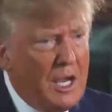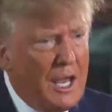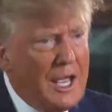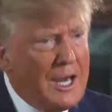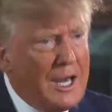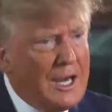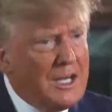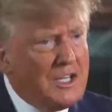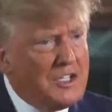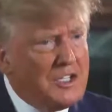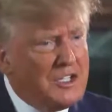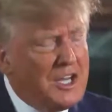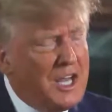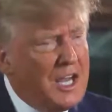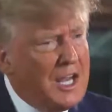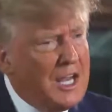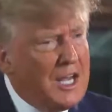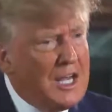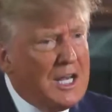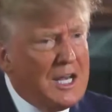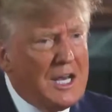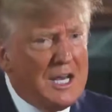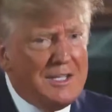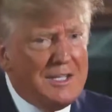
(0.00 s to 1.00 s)
And I say
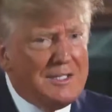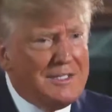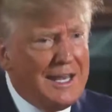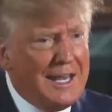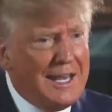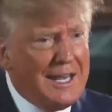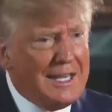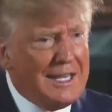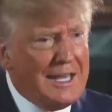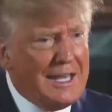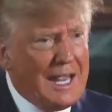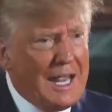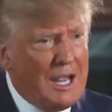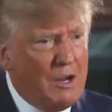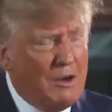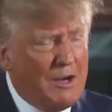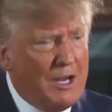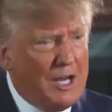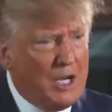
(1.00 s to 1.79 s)
it, and I say it loud.